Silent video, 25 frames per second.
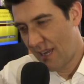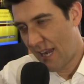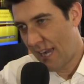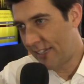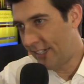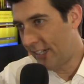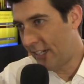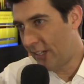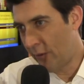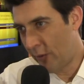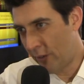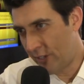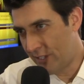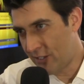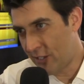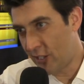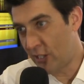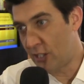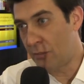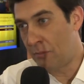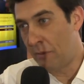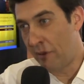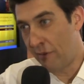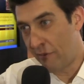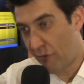I did the
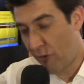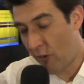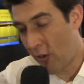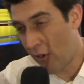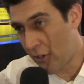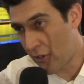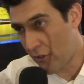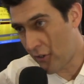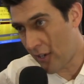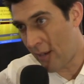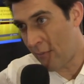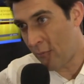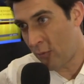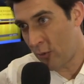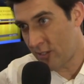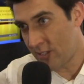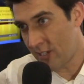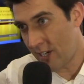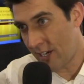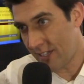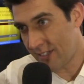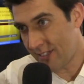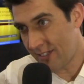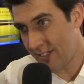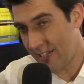research before Trump was
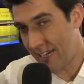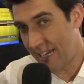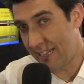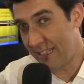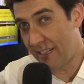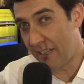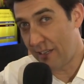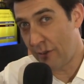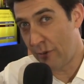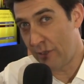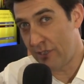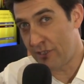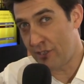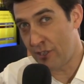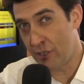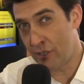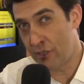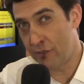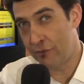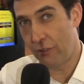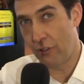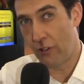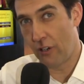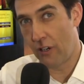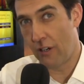elected. I did the
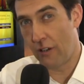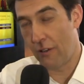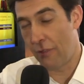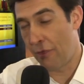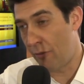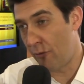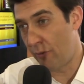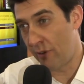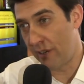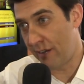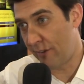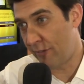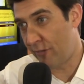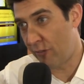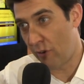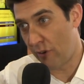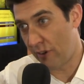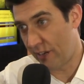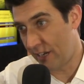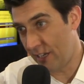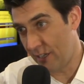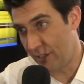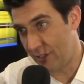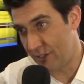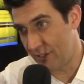research for 3,
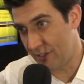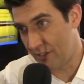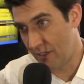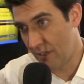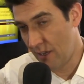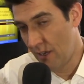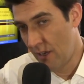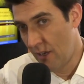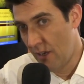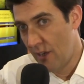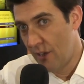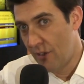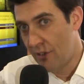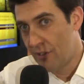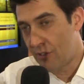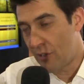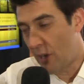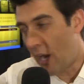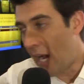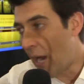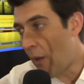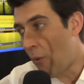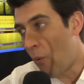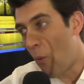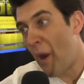4 years.
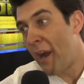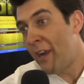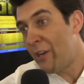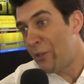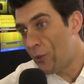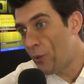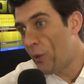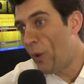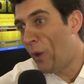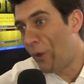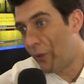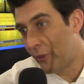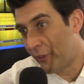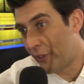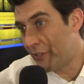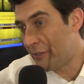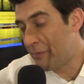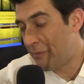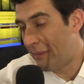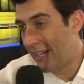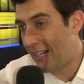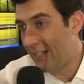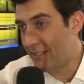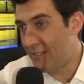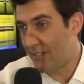So I went to all those
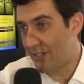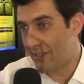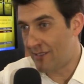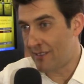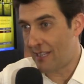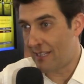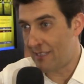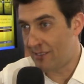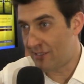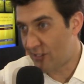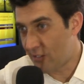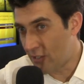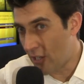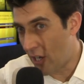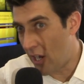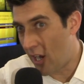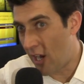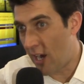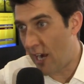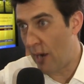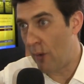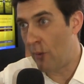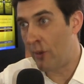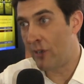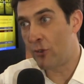places.
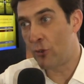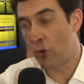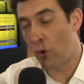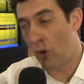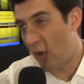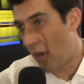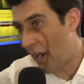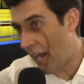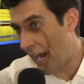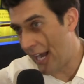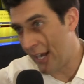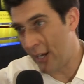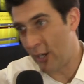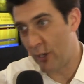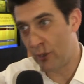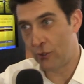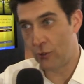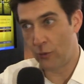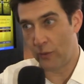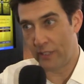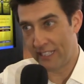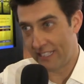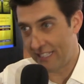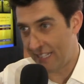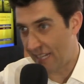I went to Ohio,
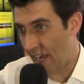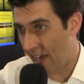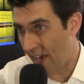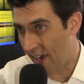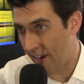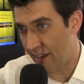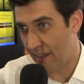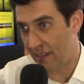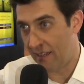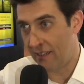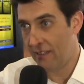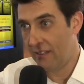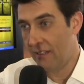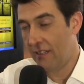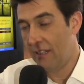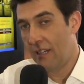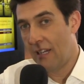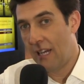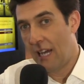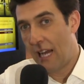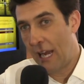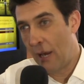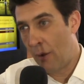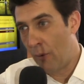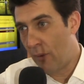to Indiana.
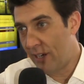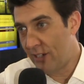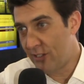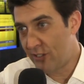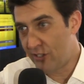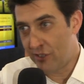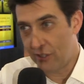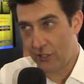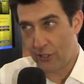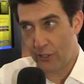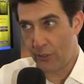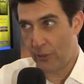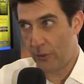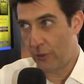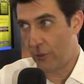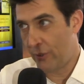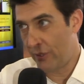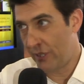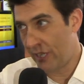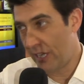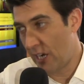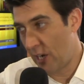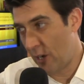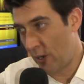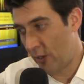I went to,
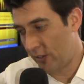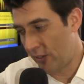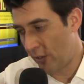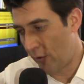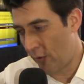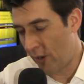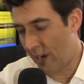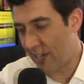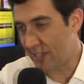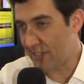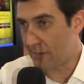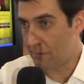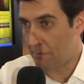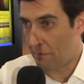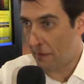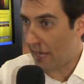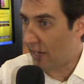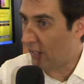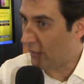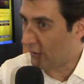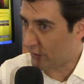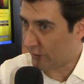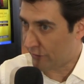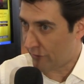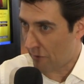the Rust
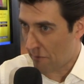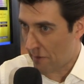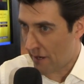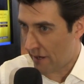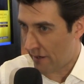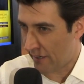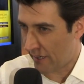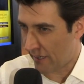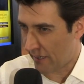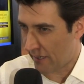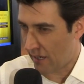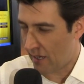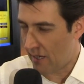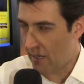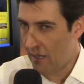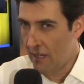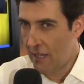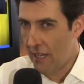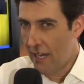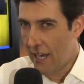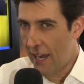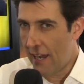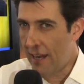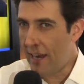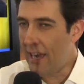Belt of America.
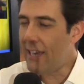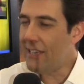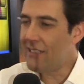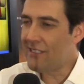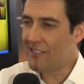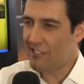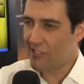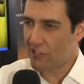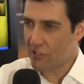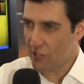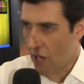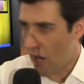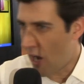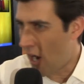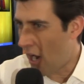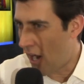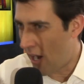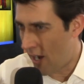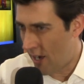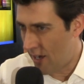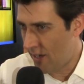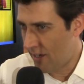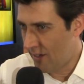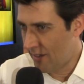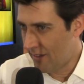And I
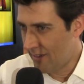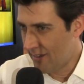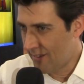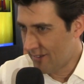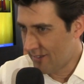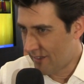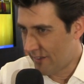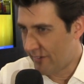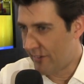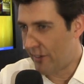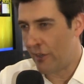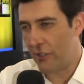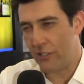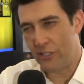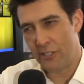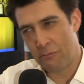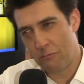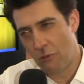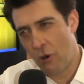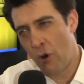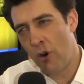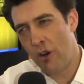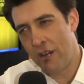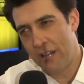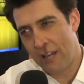saw that there's
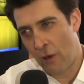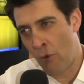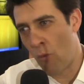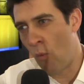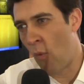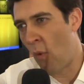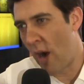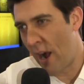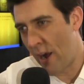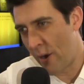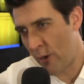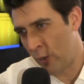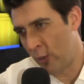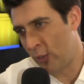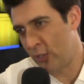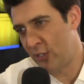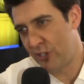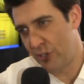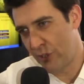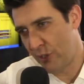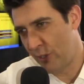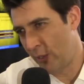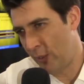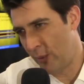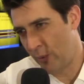more than one or
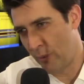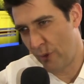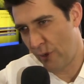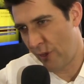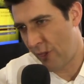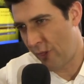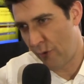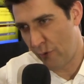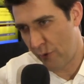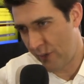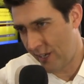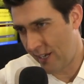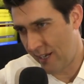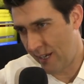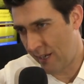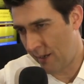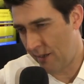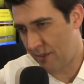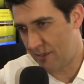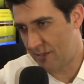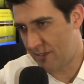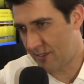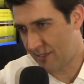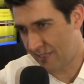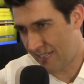two or
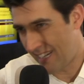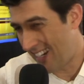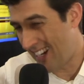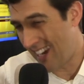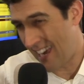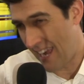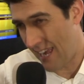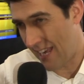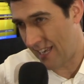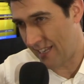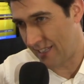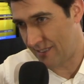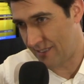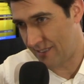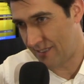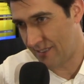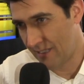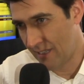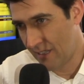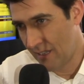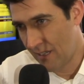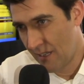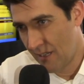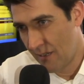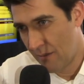three skinheads,
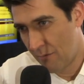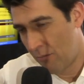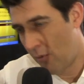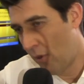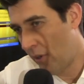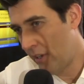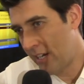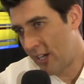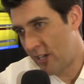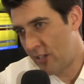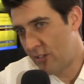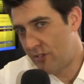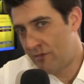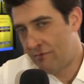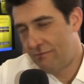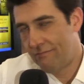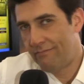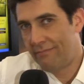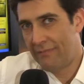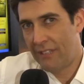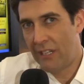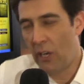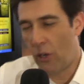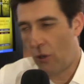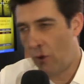more than,
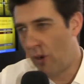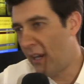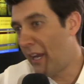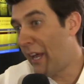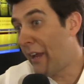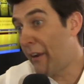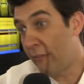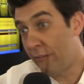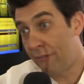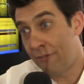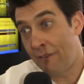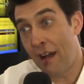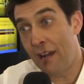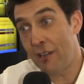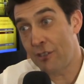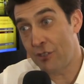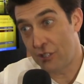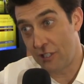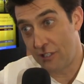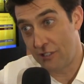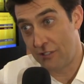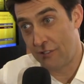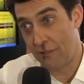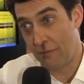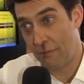a lot of
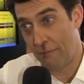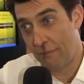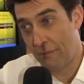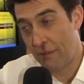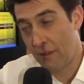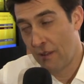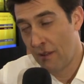fascism.